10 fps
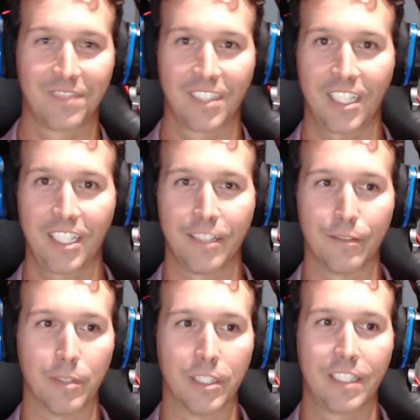Hi,
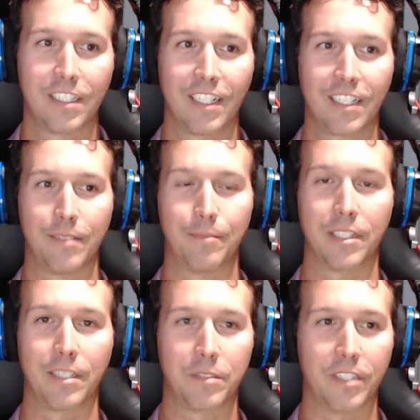everybody. Hi, my
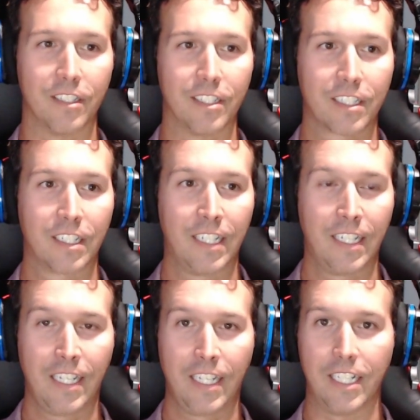name's Derek.
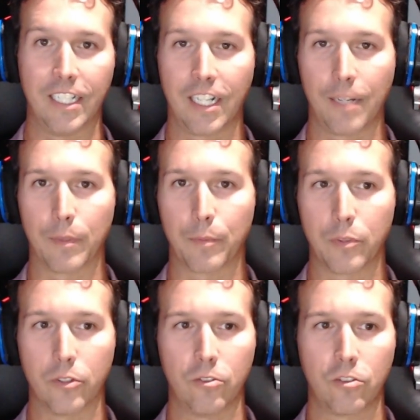I'm a
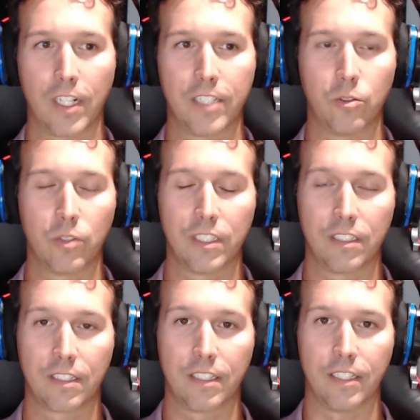Purdue graduate.
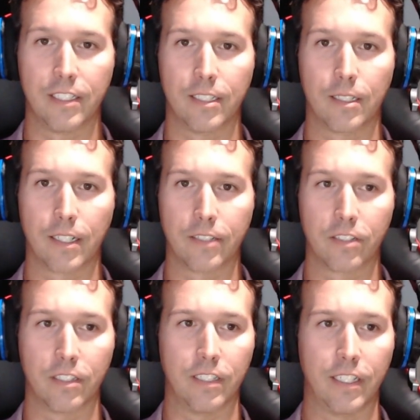I
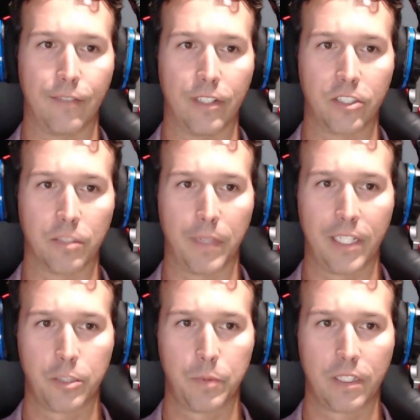studied aviation
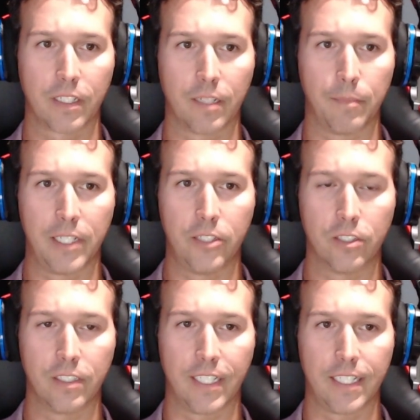management. I got a major
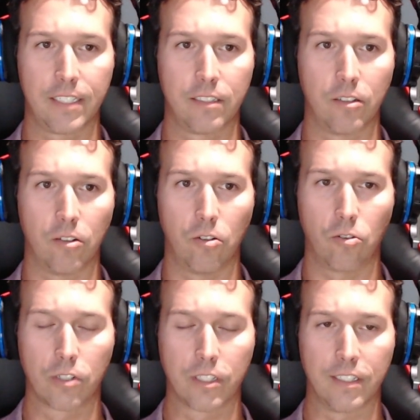in that,
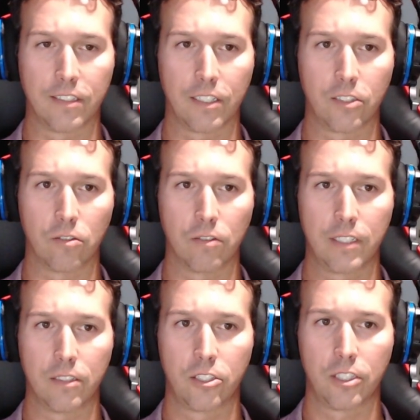organizational
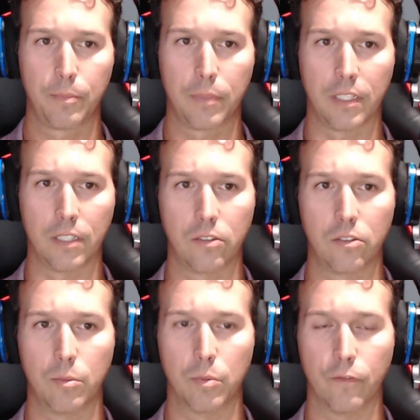leadership and
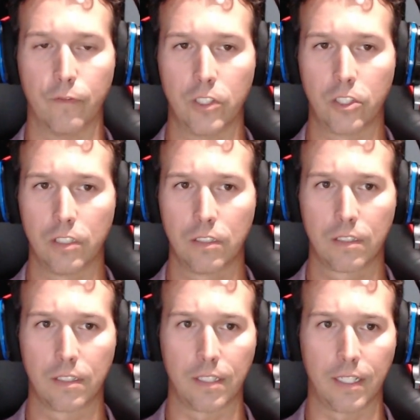supervision.
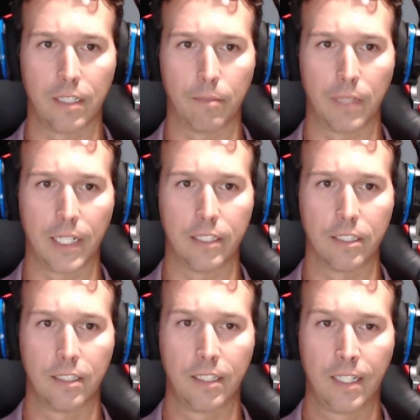I had a
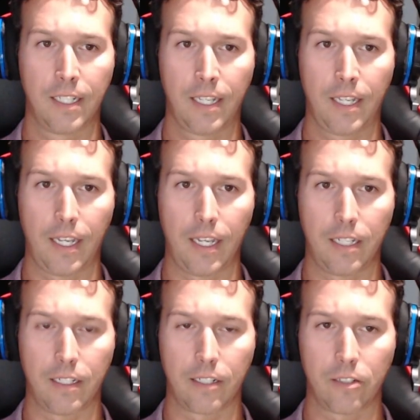minor,
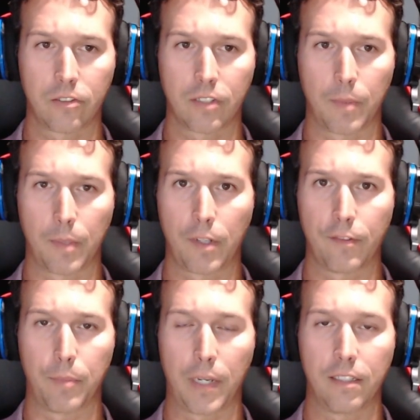and I also got my private
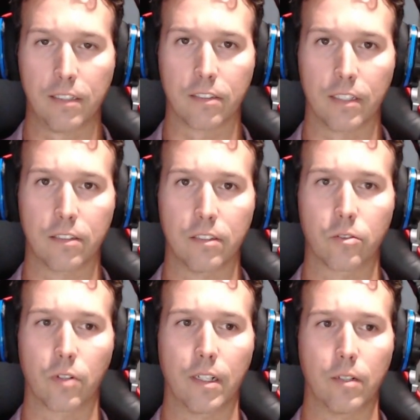pilot's license
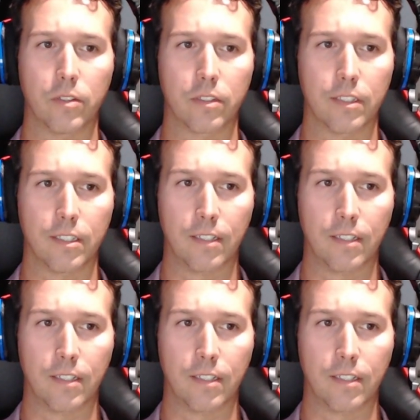while I was there.